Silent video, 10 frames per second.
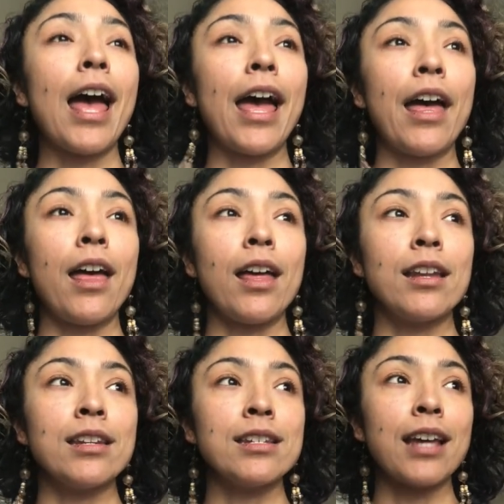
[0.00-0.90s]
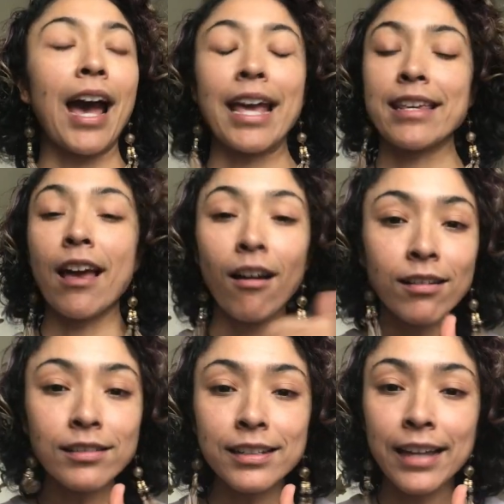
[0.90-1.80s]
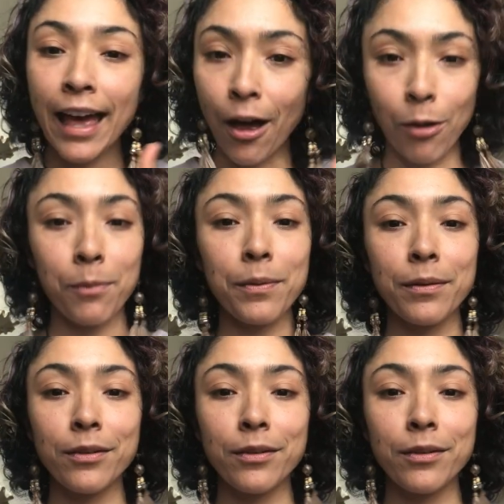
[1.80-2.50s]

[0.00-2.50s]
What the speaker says: And I yelled help